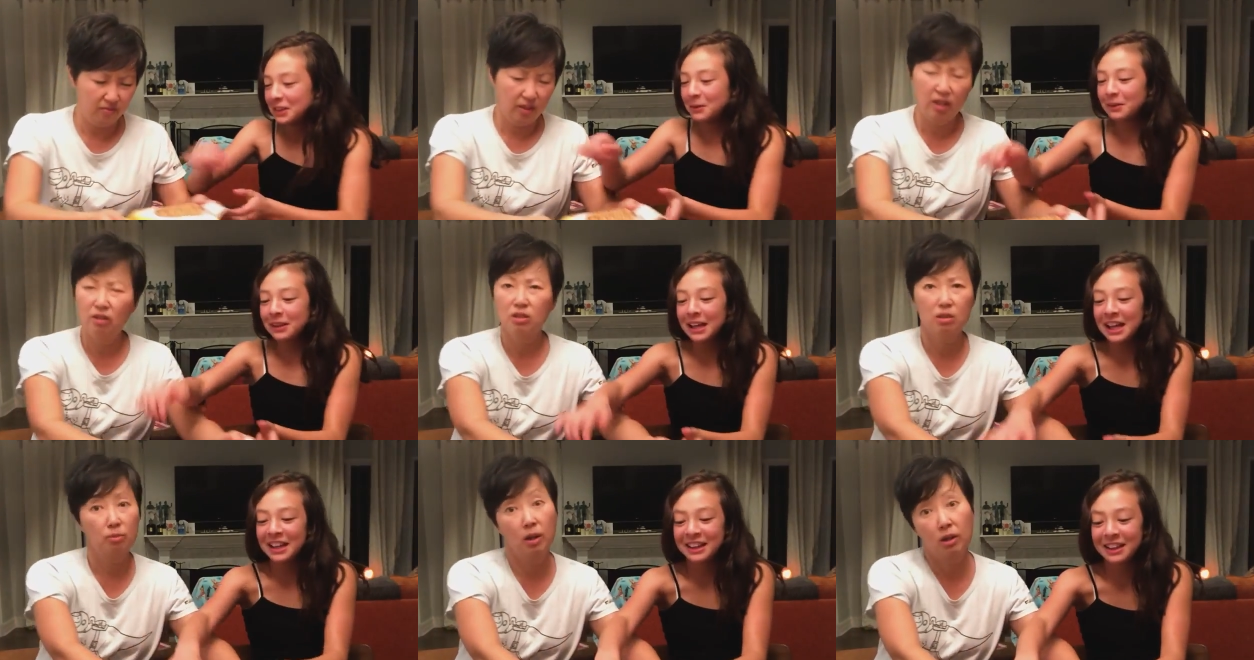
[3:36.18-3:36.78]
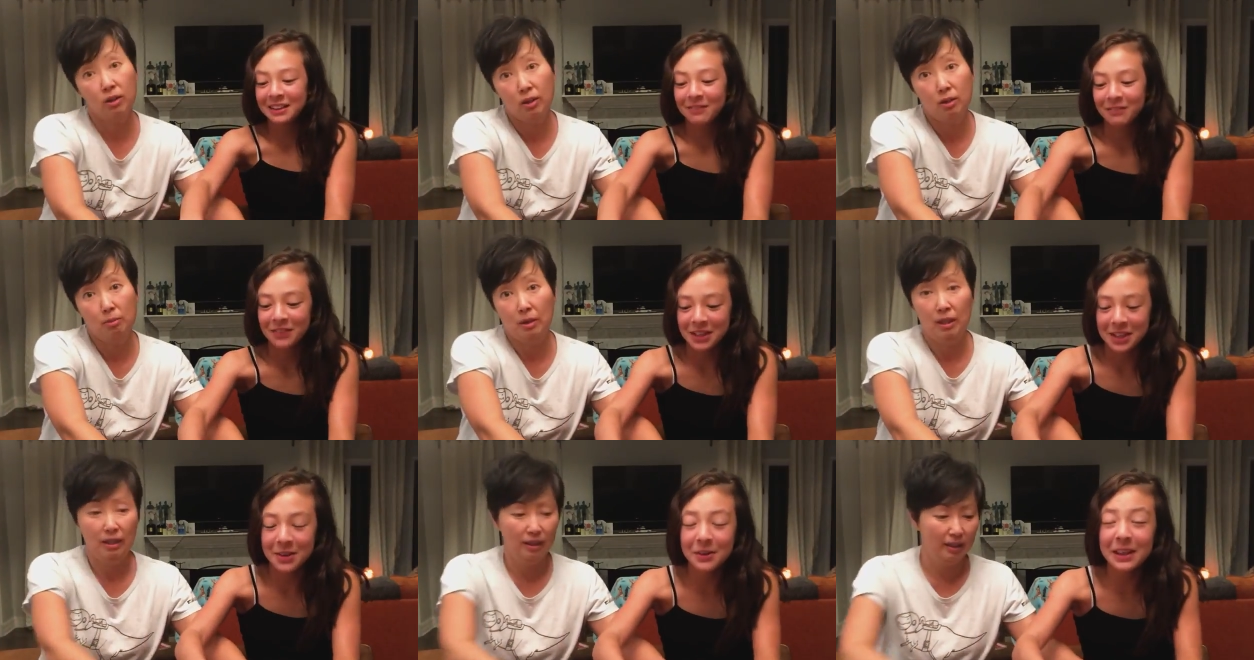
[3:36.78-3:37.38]
Speaker 1: They don't smell good to
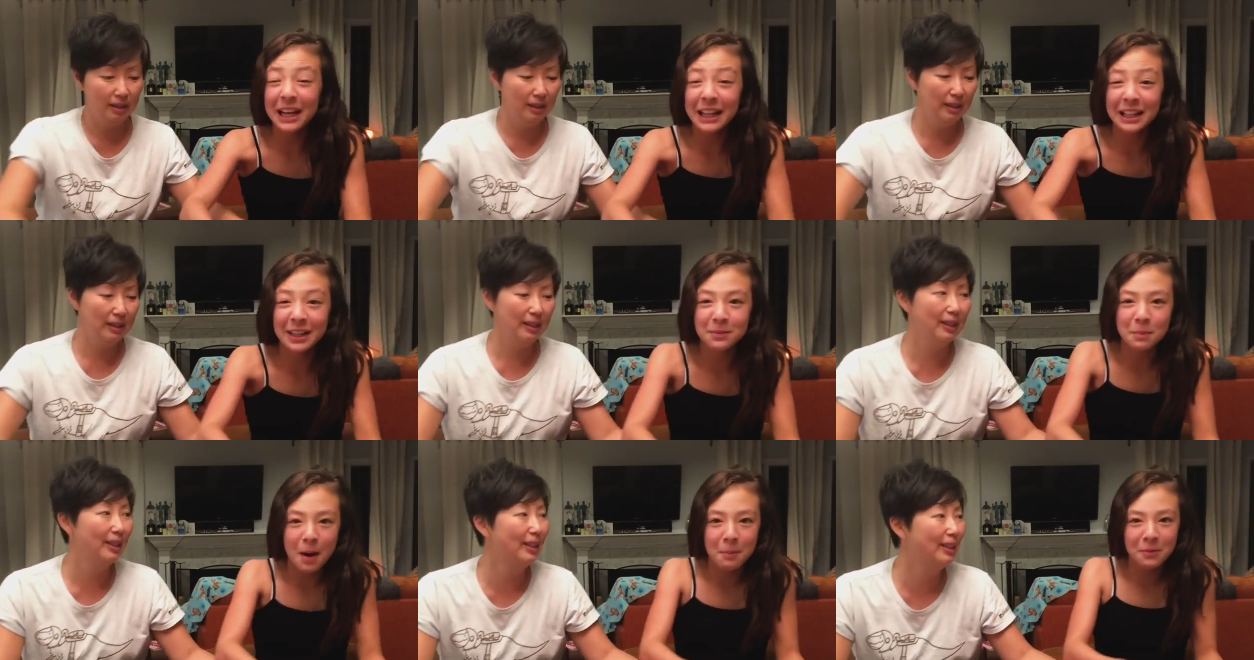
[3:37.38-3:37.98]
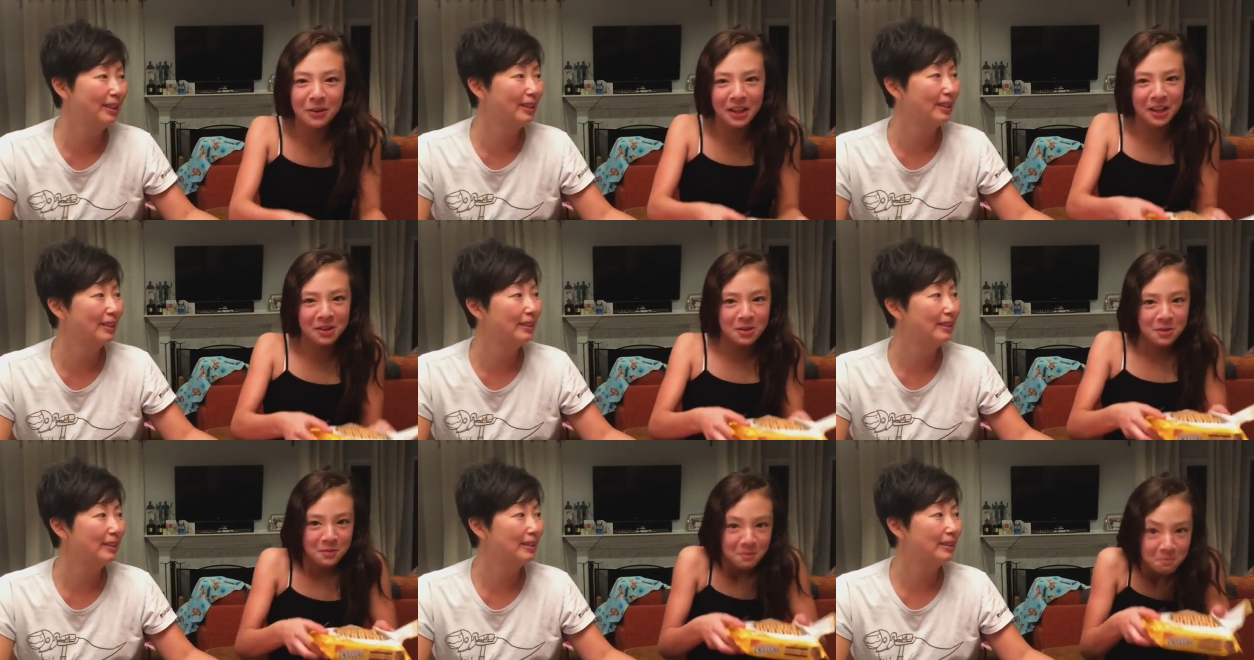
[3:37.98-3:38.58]
me. You were like this, Mom. You were like.
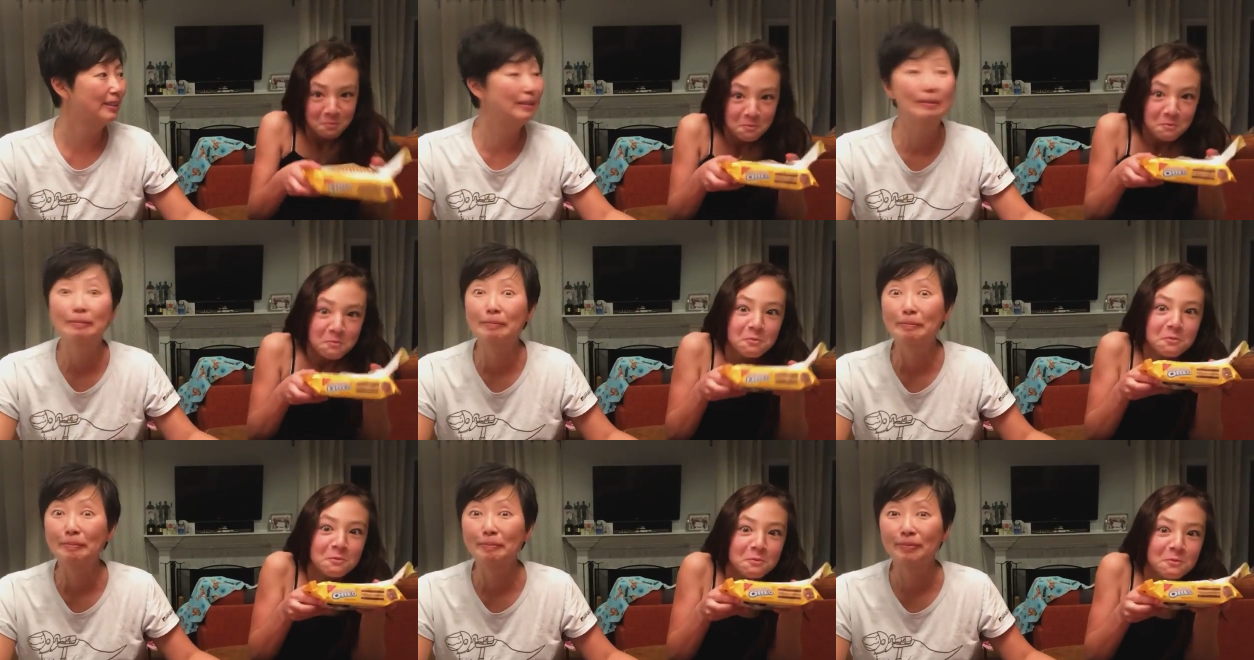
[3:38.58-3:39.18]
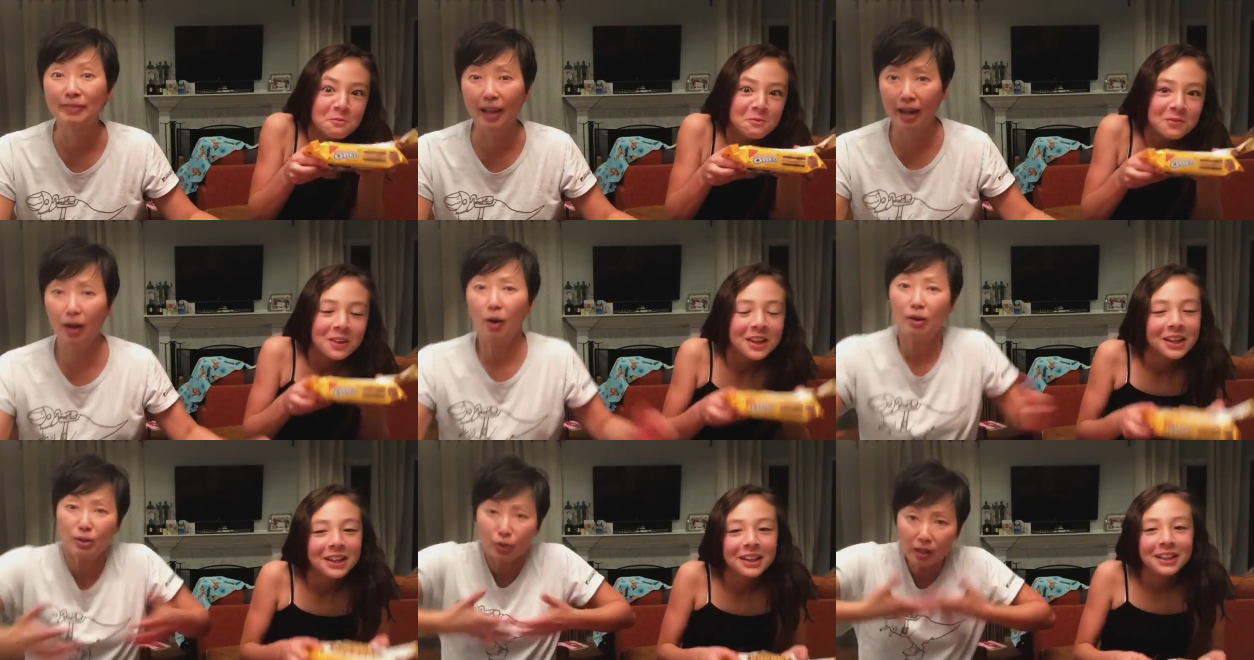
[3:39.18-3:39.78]
Speaker 2: I know.
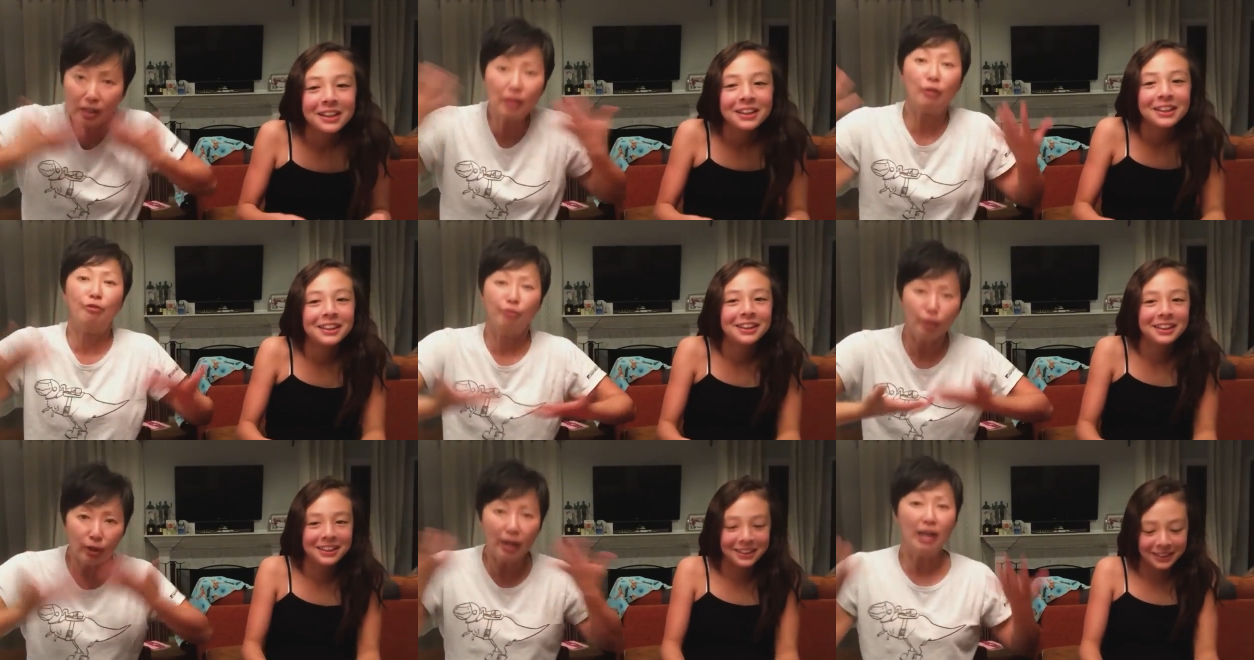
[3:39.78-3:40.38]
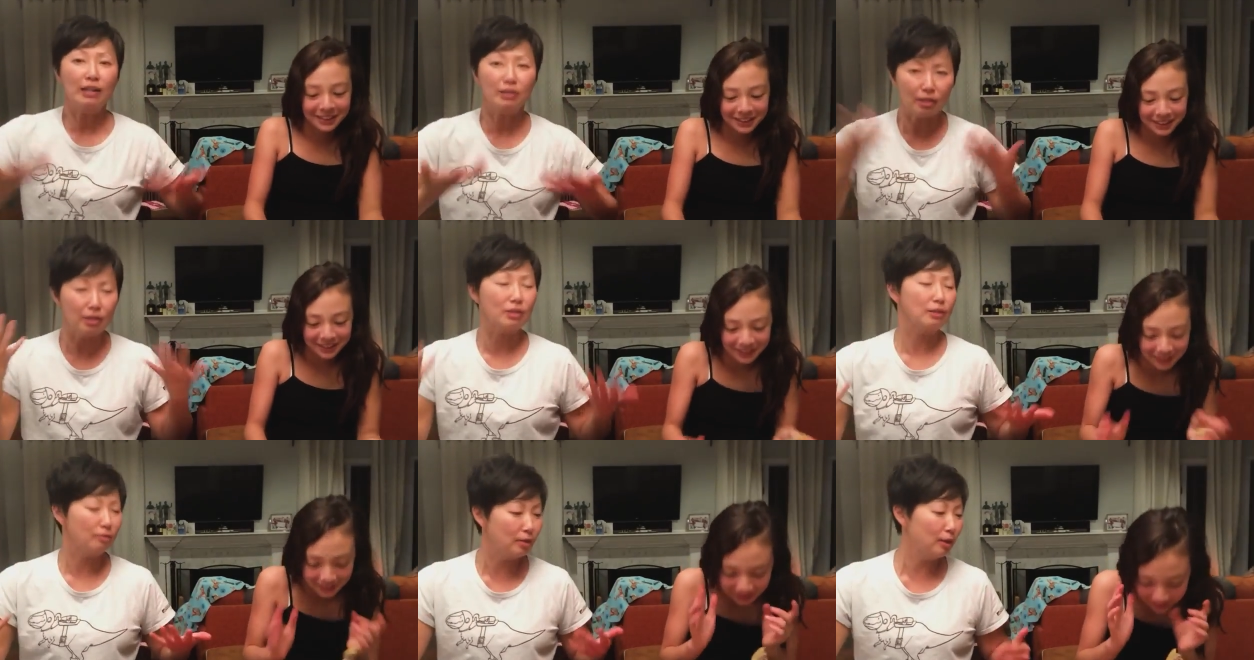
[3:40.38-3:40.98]
I was trying to get the full essence